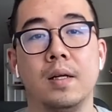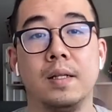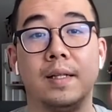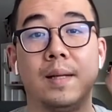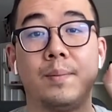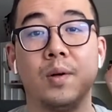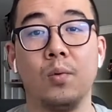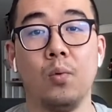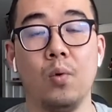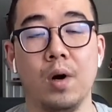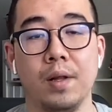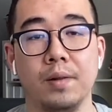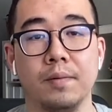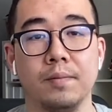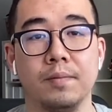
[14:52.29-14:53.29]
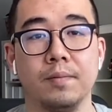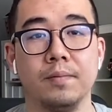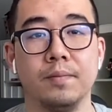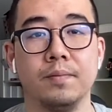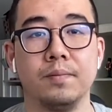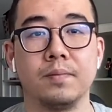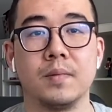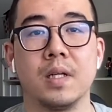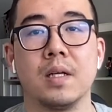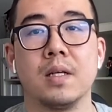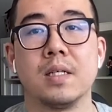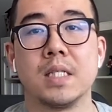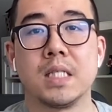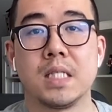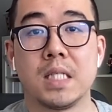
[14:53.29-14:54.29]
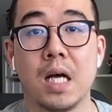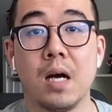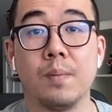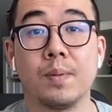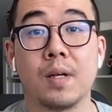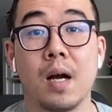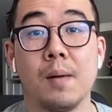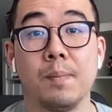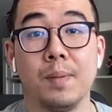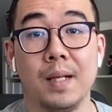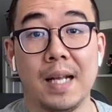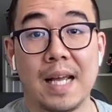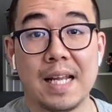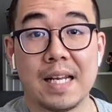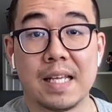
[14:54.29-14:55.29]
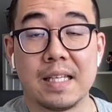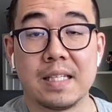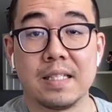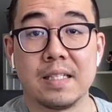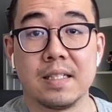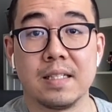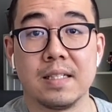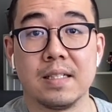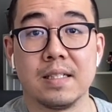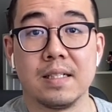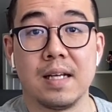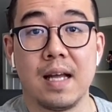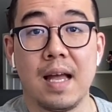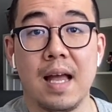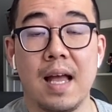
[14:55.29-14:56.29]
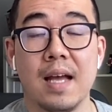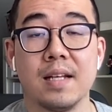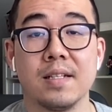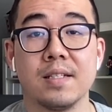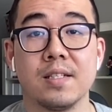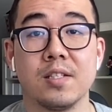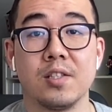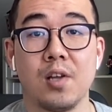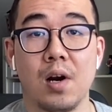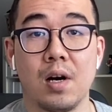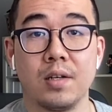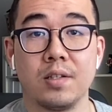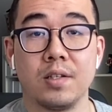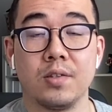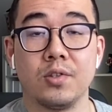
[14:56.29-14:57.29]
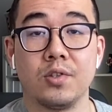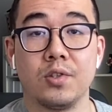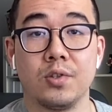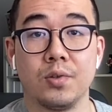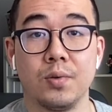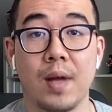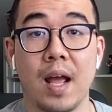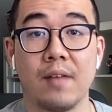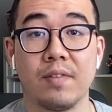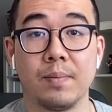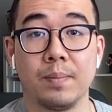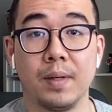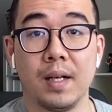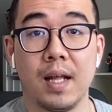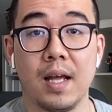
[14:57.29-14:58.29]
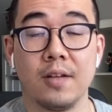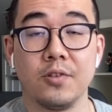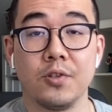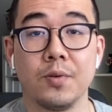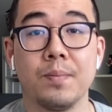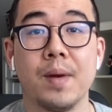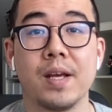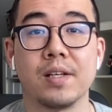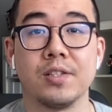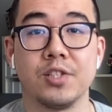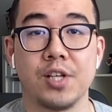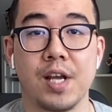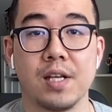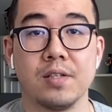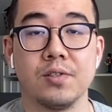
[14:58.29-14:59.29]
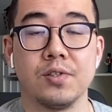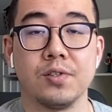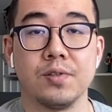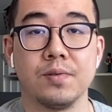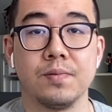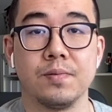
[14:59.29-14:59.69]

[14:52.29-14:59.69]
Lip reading: Number 1, stop complaining and start to have a plan to make a change.